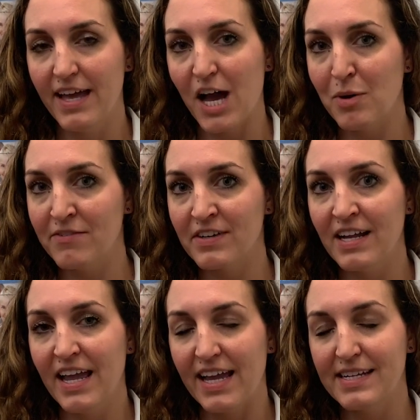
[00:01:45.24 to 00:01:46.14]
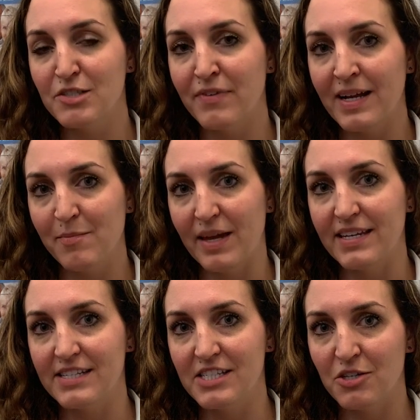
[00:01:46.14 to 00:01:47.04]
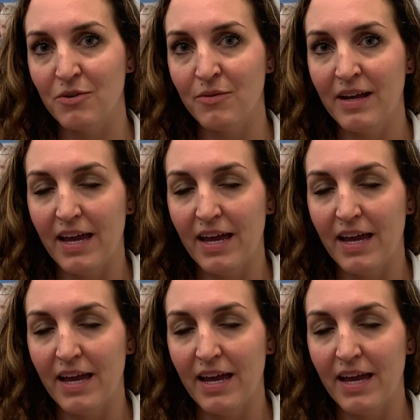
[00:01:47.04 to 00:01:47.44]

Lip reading: However, it is recommended to